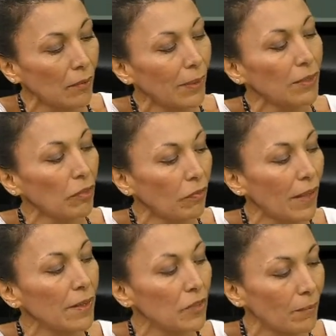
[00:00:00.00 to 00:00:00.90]
what your
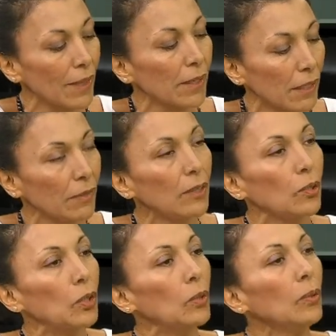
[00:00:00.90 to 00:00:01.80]
father, your mother giving
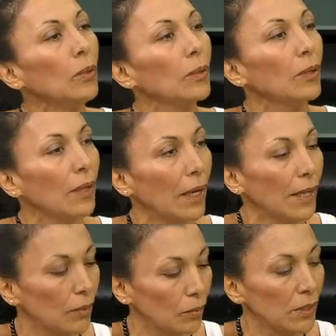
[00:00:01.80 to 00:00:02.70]
to you,
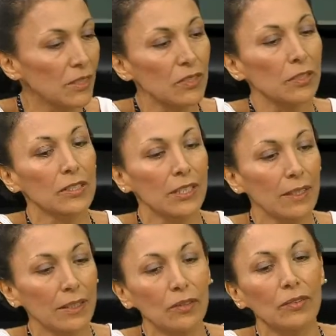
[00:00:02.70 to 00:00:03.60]
and to teaching your
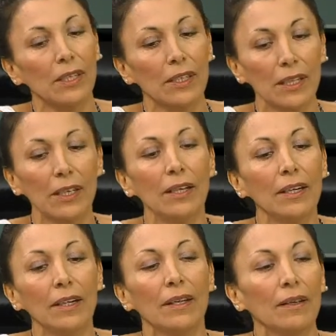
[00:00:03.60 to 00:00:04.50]
children to take care
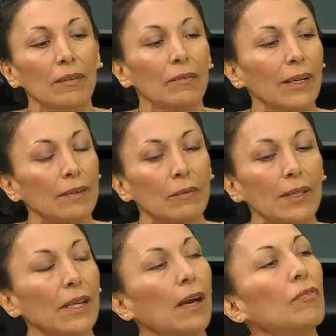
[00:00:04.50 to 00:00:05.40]
what
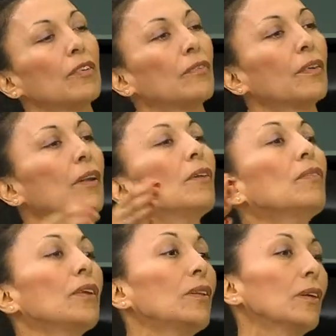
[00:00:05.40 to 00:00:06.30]
they have for long
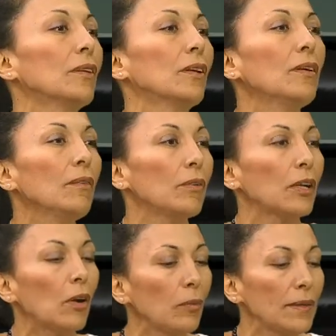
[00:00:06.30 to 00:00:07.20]
future. No,
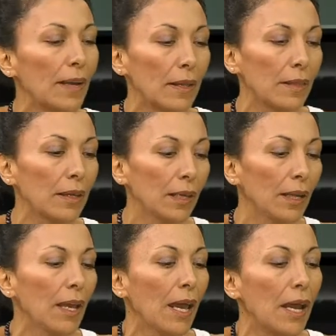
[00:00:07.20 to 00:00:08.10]
we always are thinking
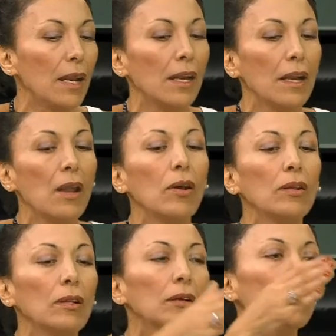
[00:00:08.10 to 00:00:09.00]
in
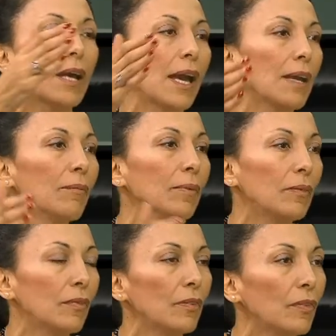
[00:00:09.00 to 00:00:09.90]
long time
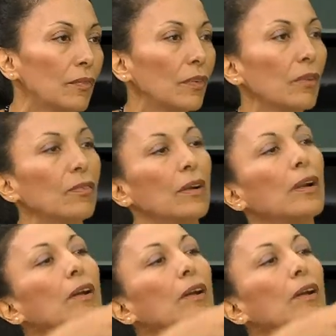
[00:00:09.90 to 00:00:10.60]
for